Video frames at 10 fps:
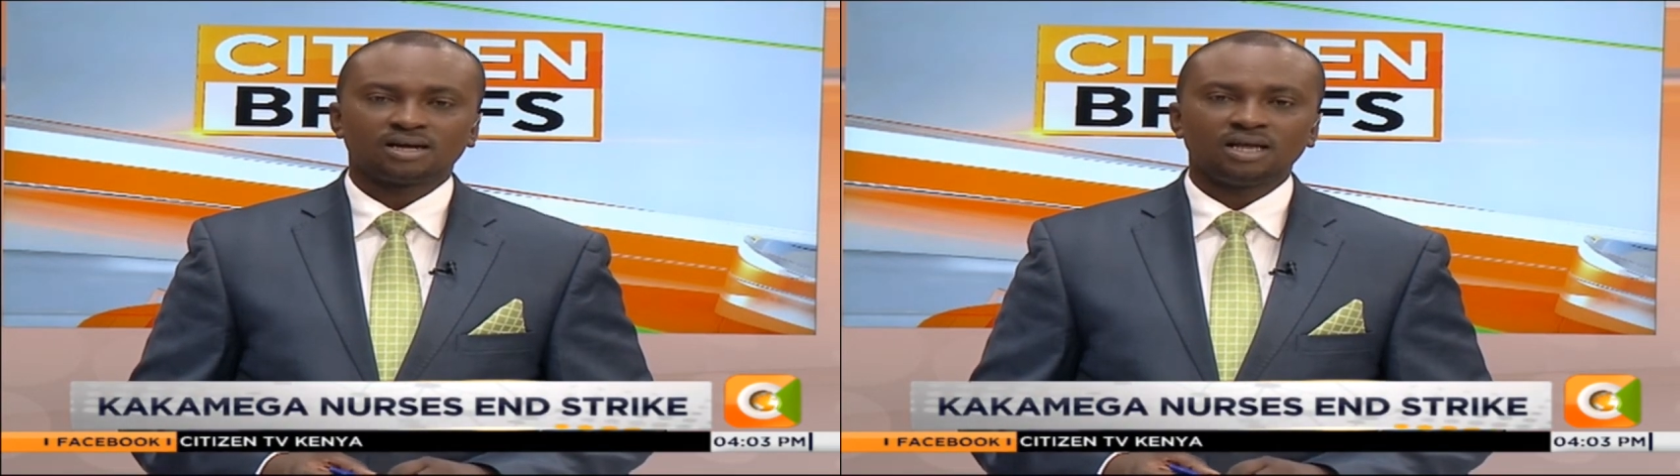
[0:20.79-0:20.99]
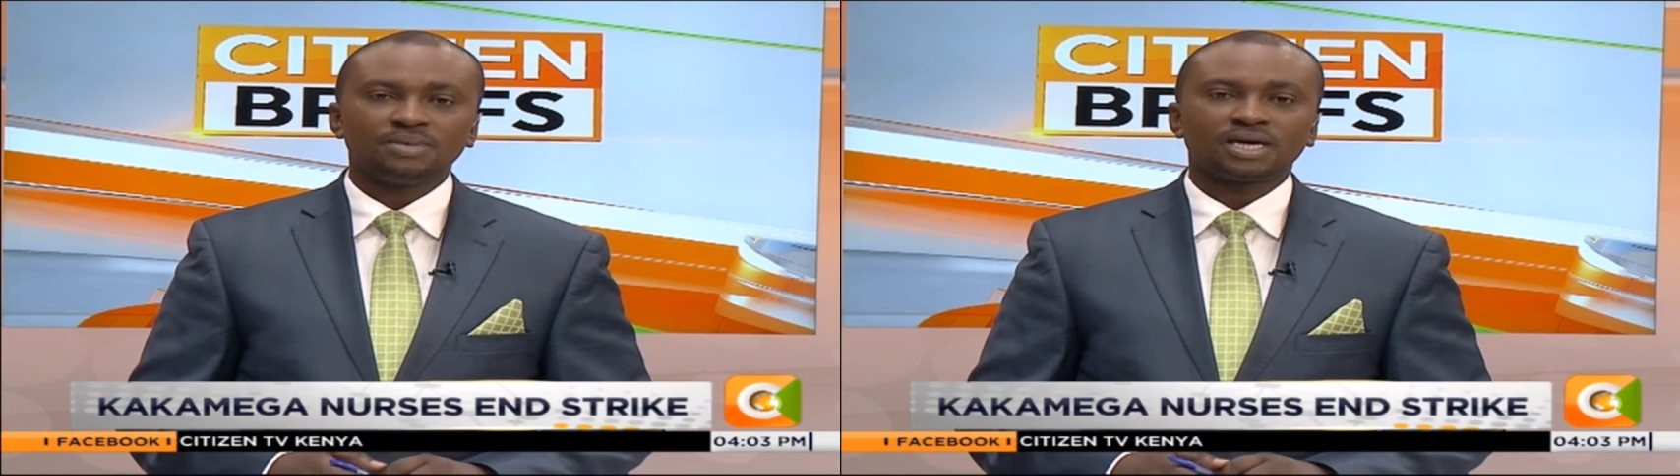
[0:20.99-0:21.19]

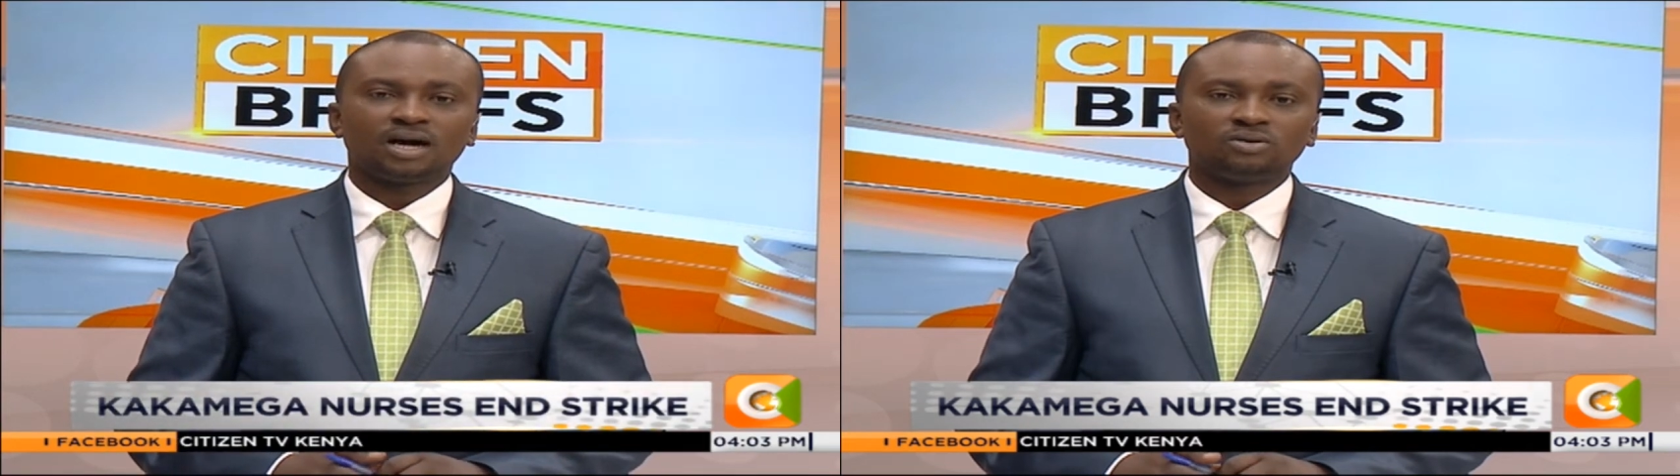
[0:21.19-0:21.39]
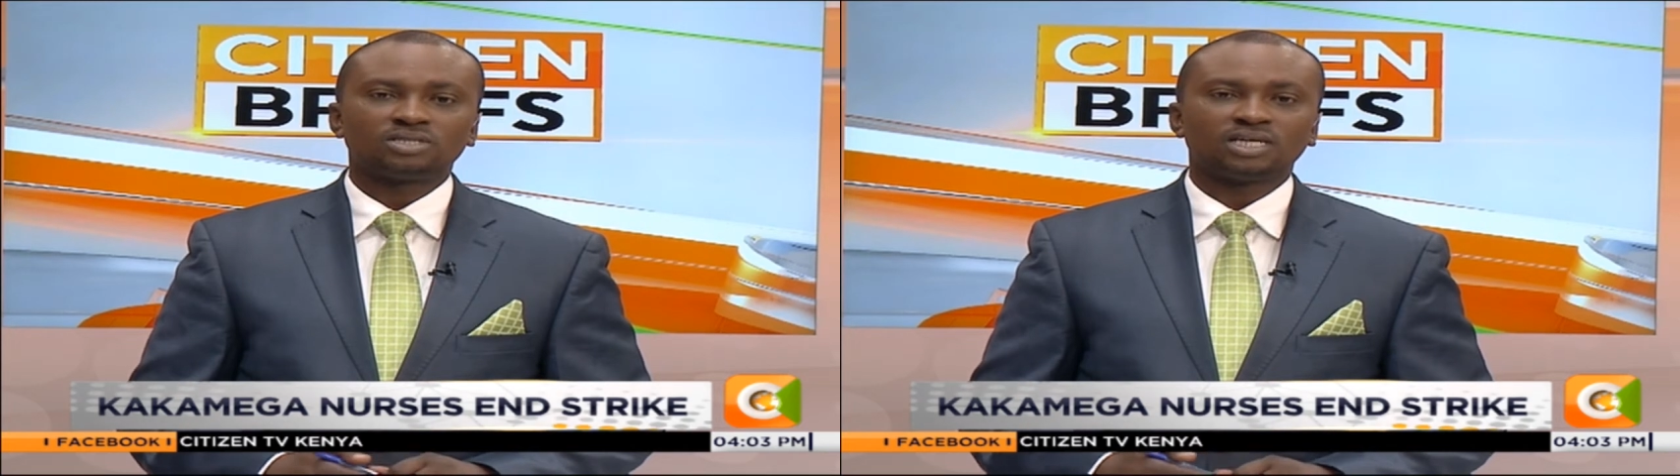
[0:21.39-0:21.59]
claiming
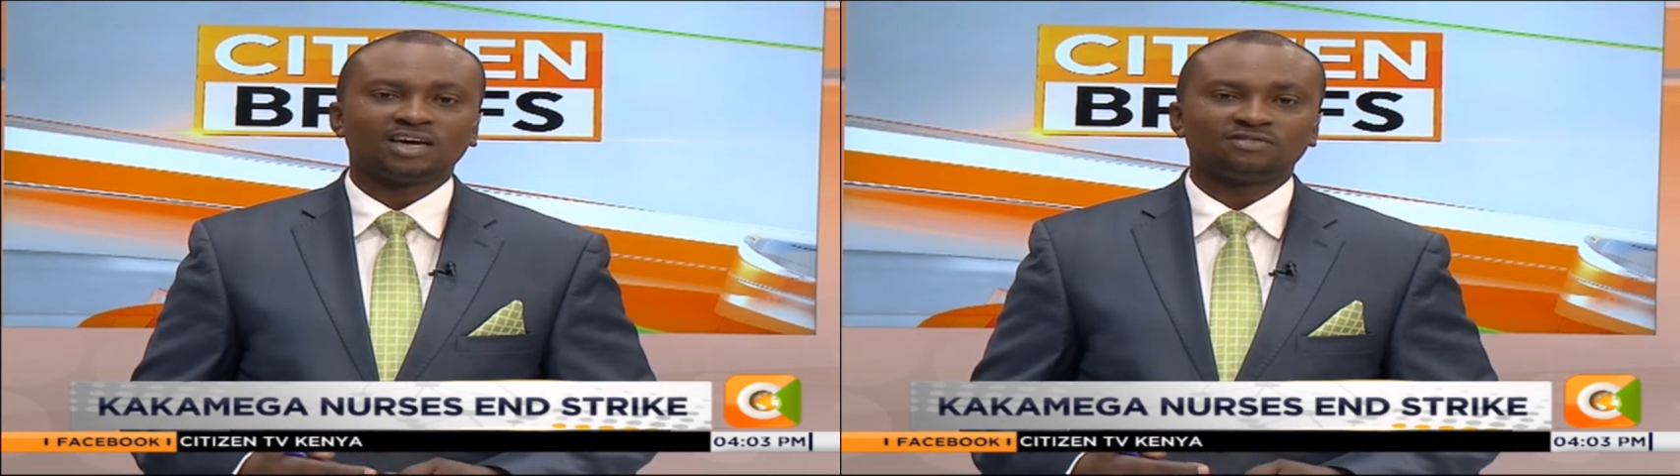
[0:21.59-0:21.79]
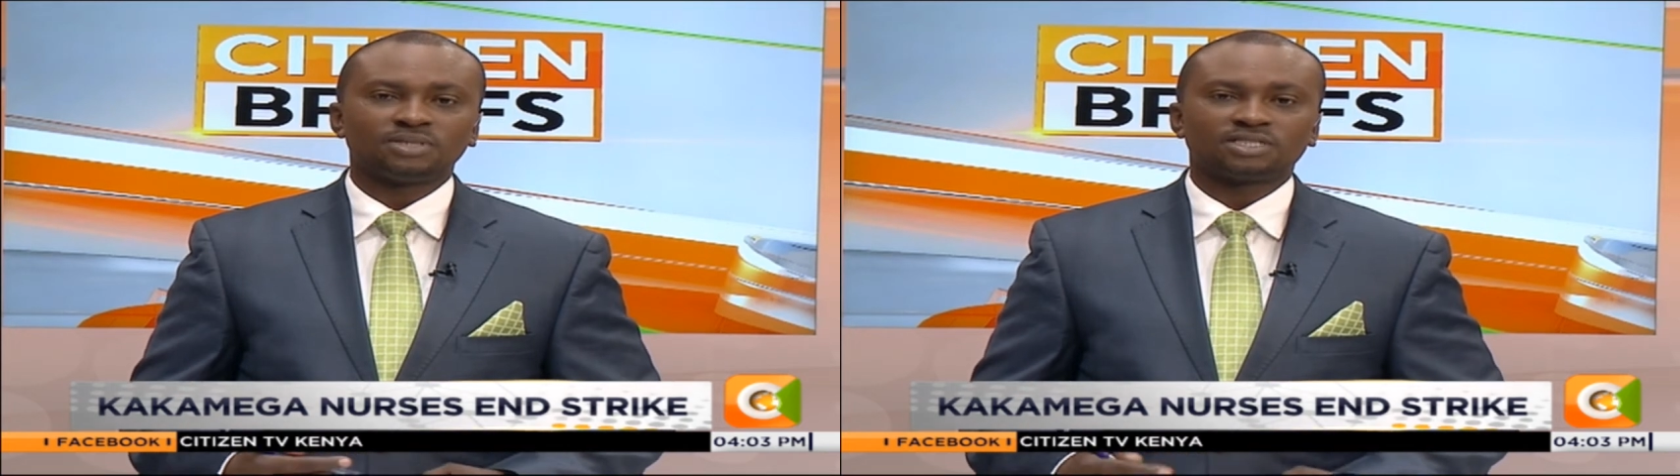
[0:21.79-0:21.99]
county
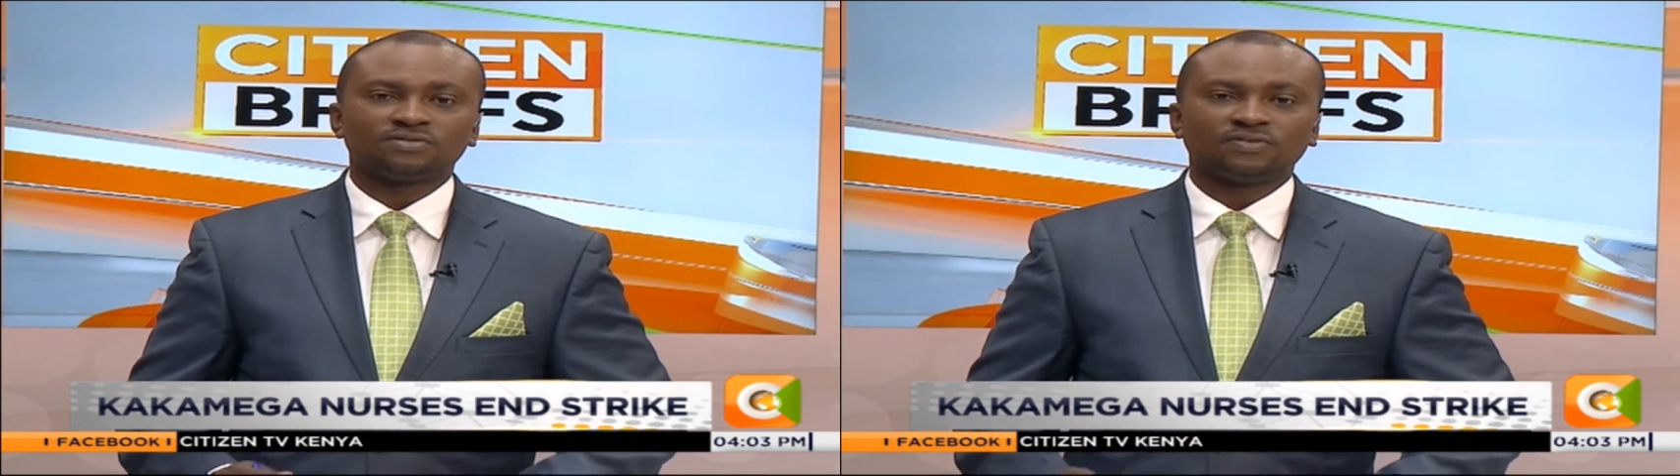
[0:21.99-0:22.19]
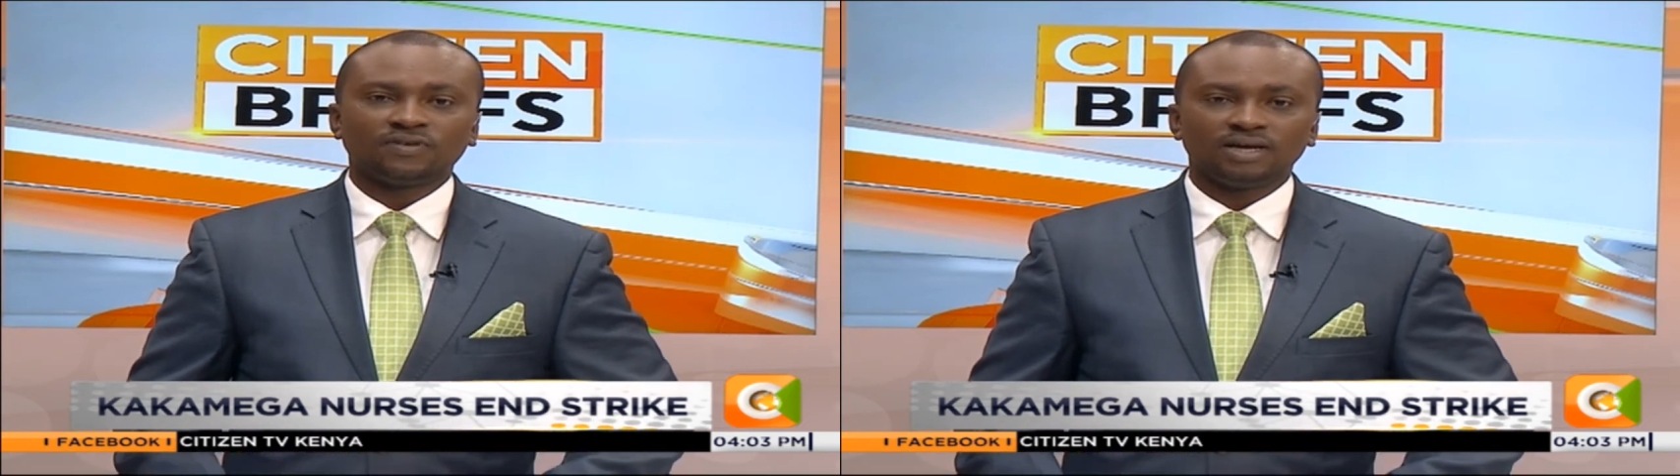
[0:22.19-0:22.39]
governments
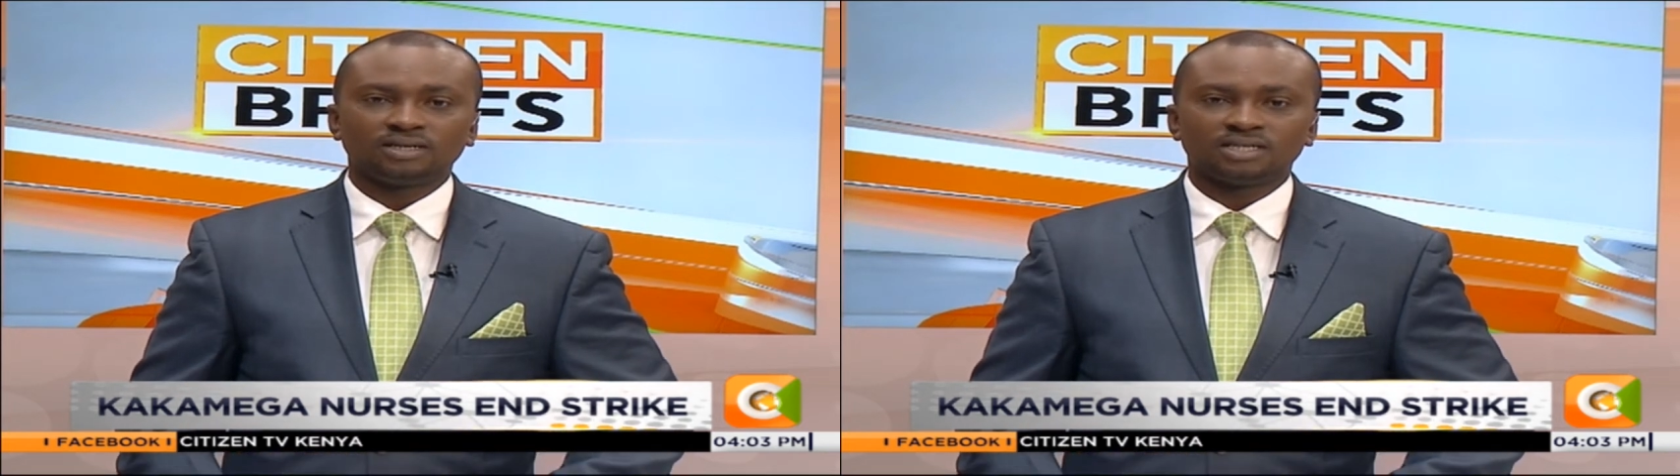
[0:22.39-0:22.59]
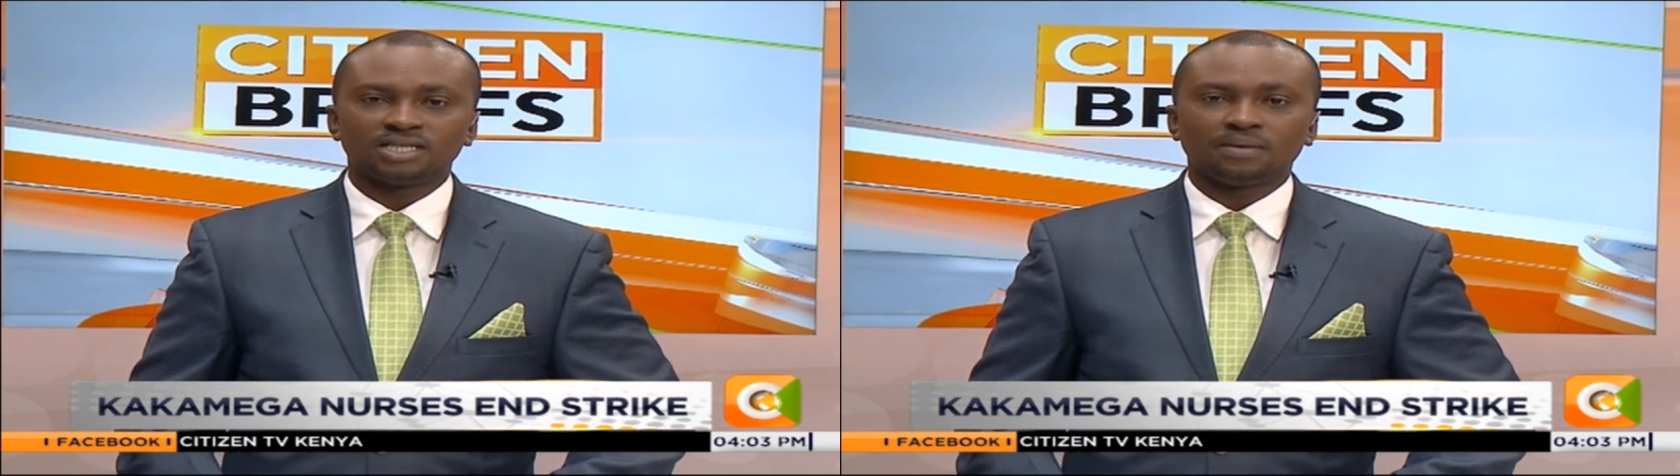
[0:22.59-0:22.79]
have
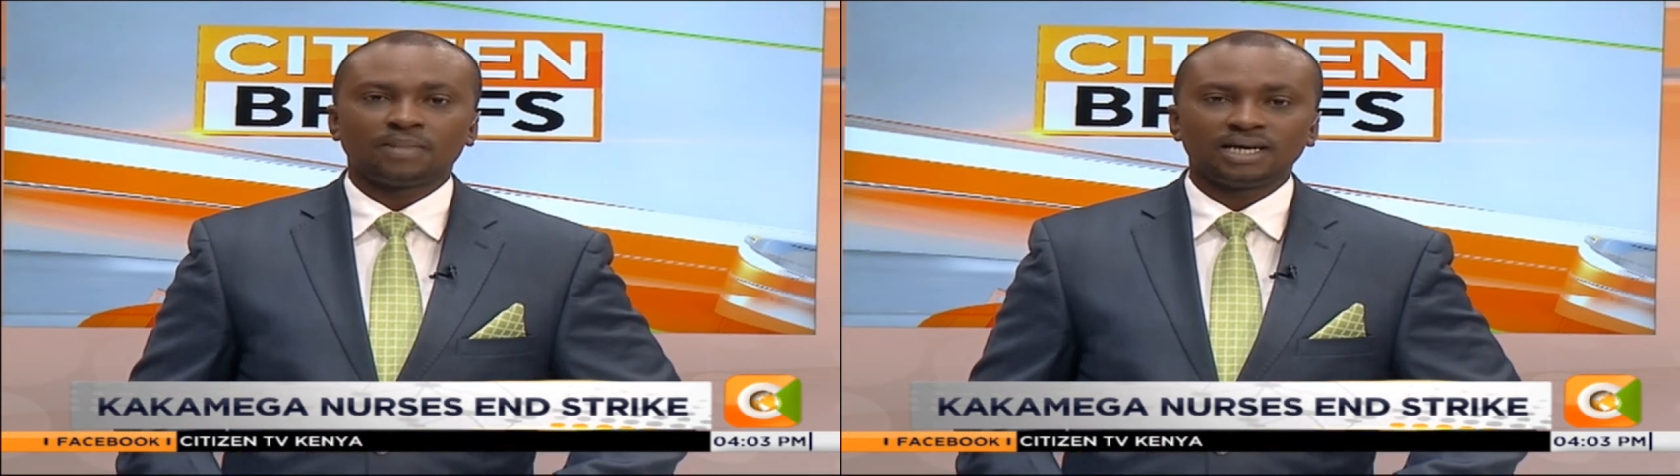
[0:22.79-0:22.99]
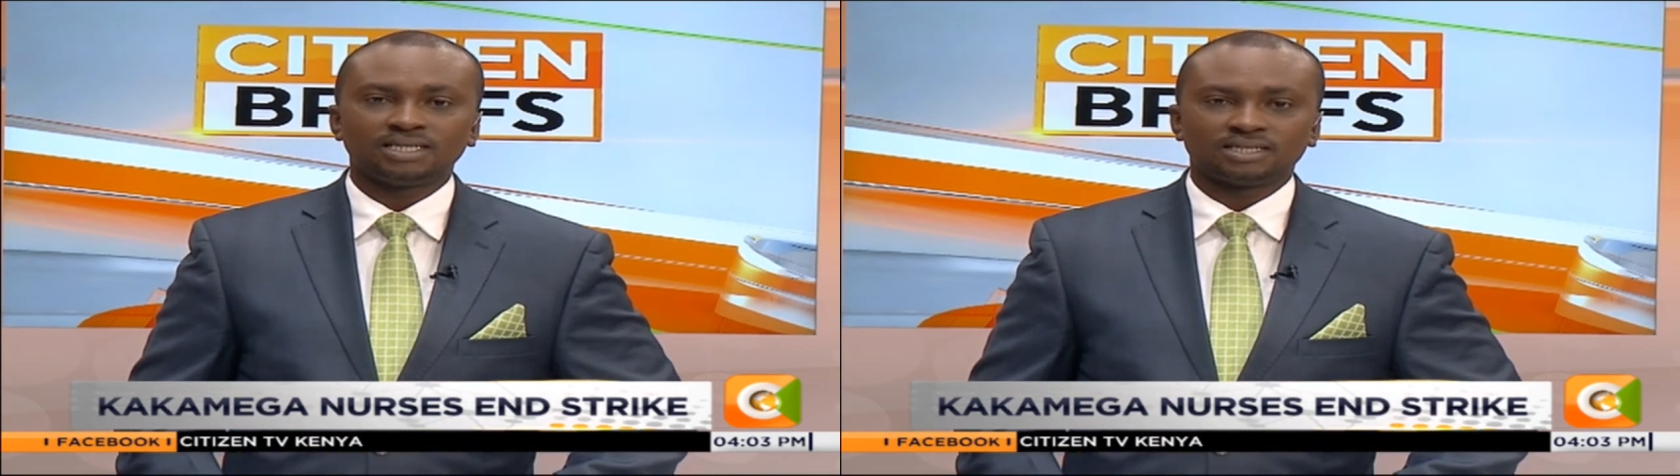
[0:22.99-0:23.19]
failed in their
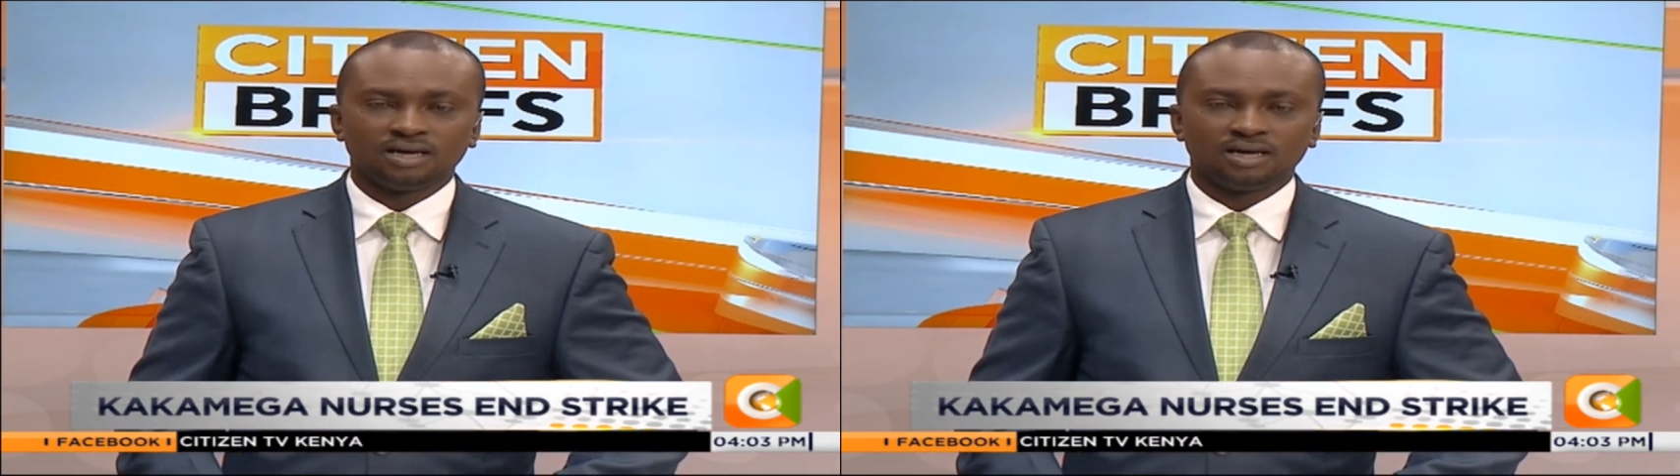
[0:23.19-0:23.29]
mandate.